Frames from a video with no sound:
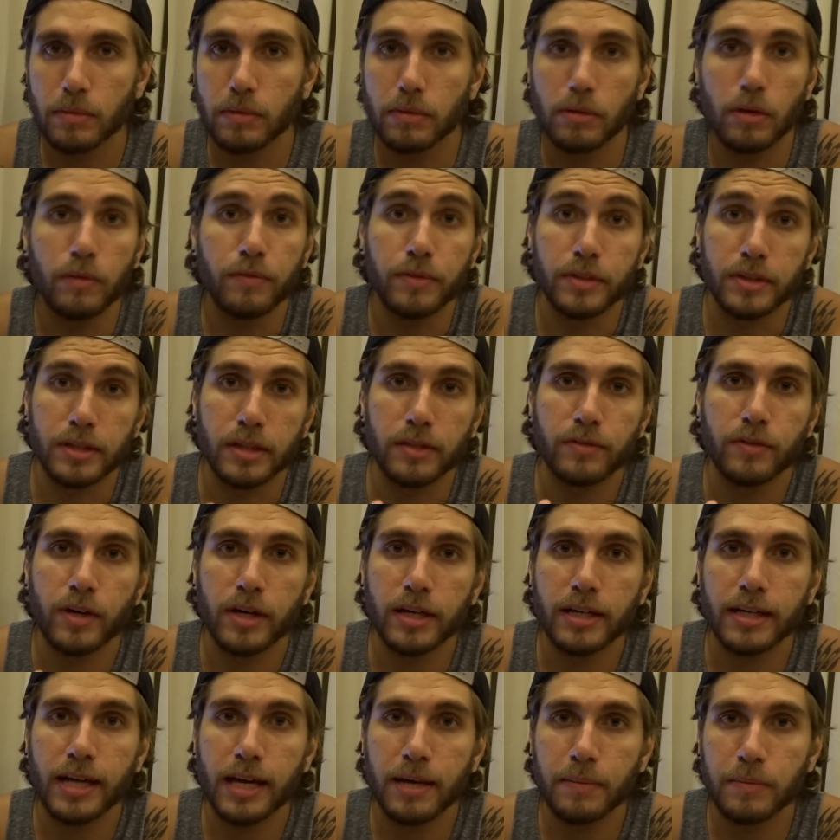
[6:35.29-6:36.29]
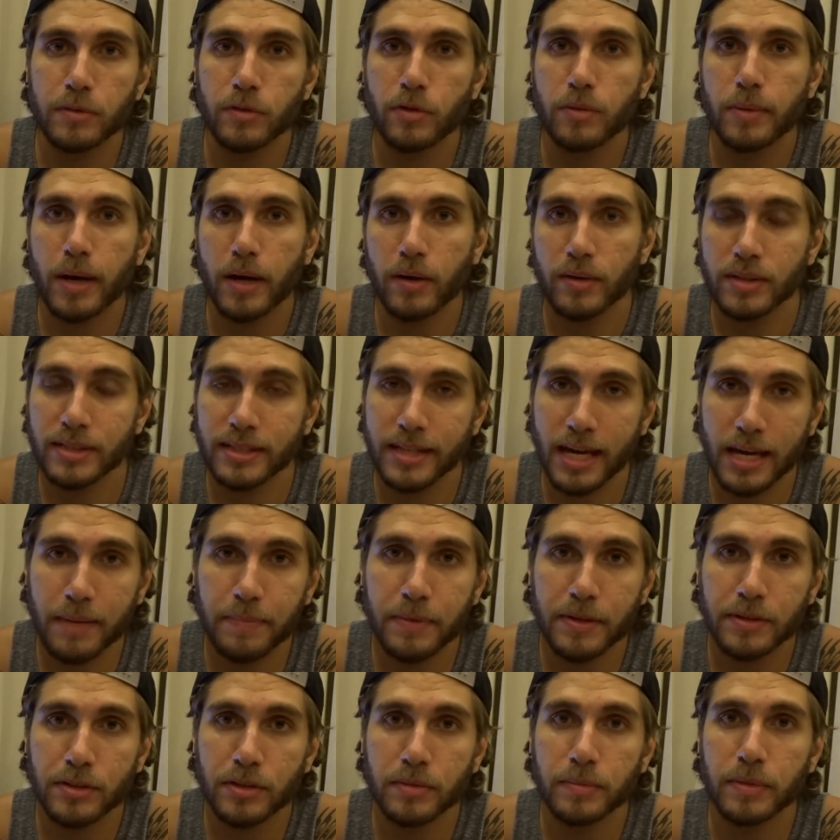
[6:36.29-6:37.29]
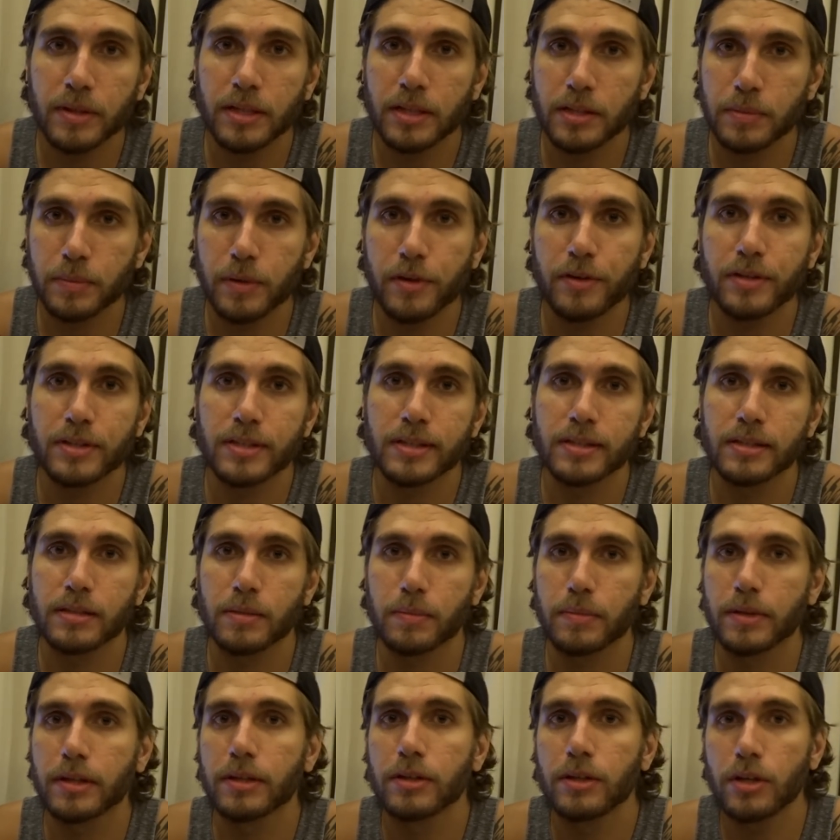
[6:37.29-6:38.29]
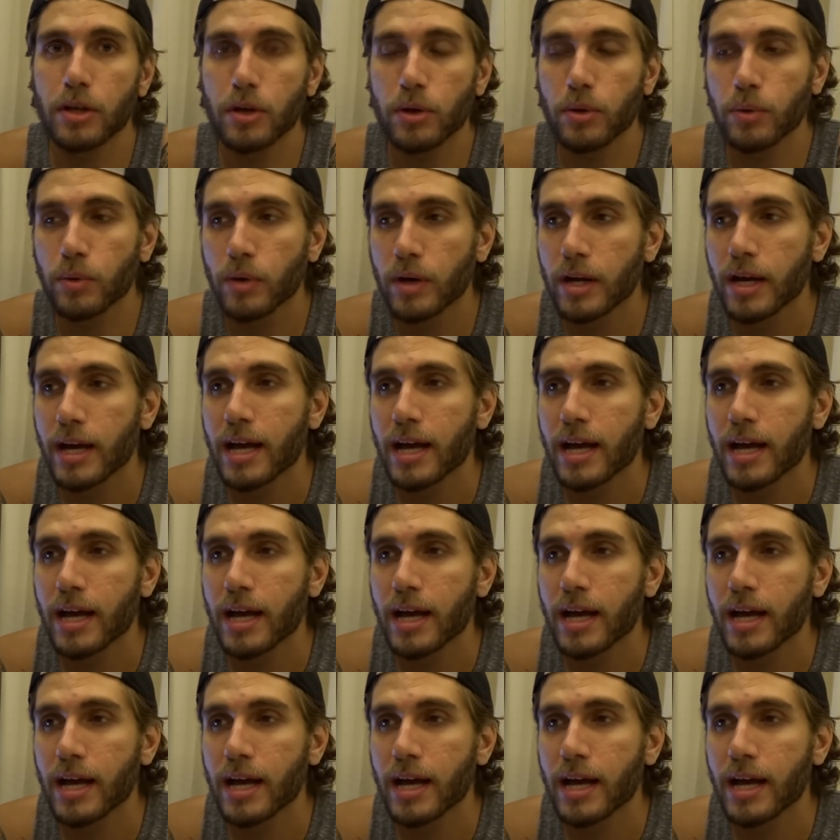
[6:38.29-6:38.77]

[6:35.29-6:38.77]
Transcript: Obviously, right? Games are about escapism and experiencing something new.